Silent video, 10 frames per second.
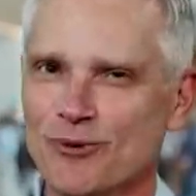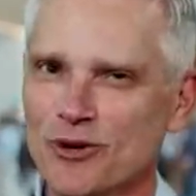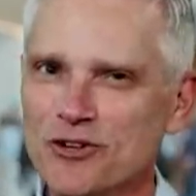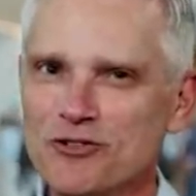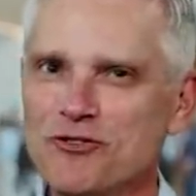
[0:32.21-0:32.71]

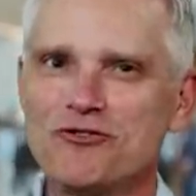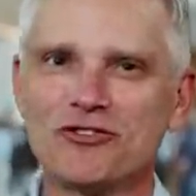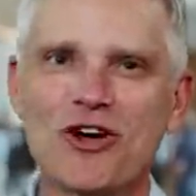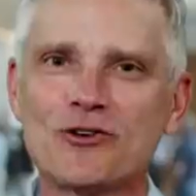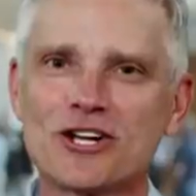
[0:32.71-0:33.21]
Whether you've
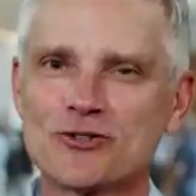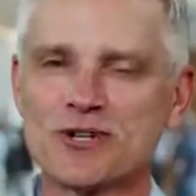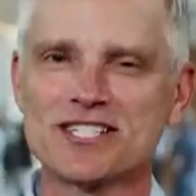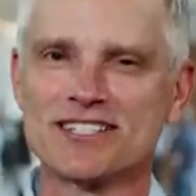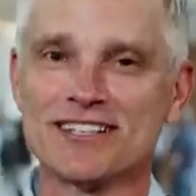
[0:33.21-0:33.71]
flown us
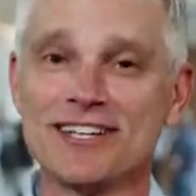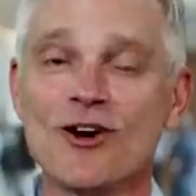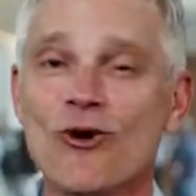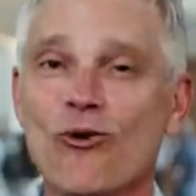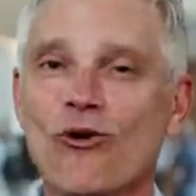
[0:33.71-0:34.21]
recently
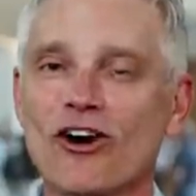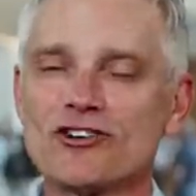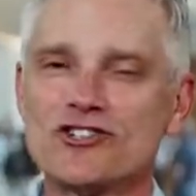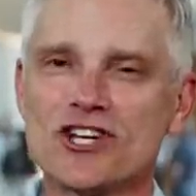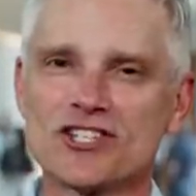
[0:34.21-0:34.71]
or are
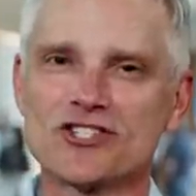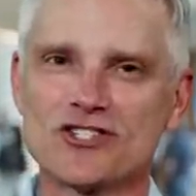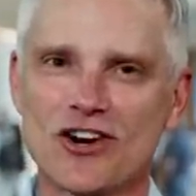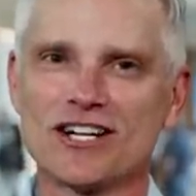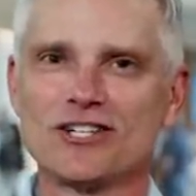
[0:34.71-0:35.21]
just
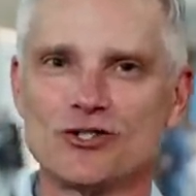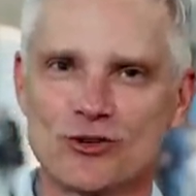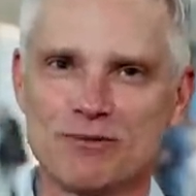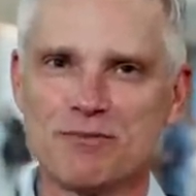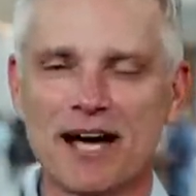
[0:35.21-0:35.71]
starting to
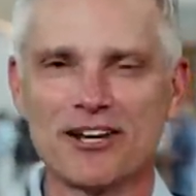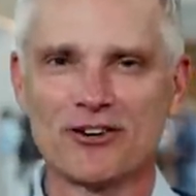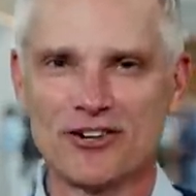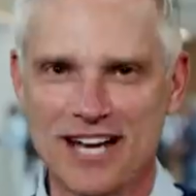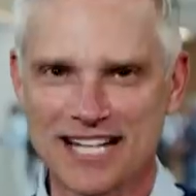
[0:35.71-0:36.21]
dream about
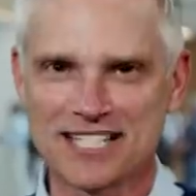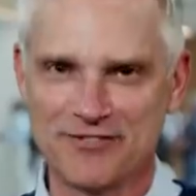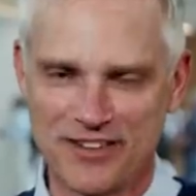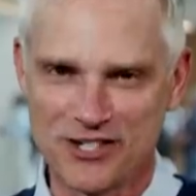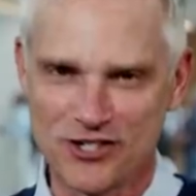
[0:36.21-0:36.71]
your next
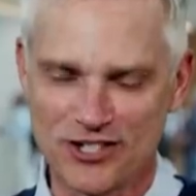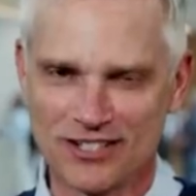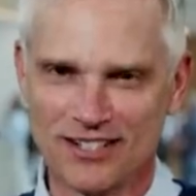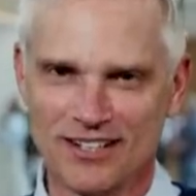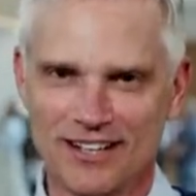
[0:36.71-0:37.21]
adventure,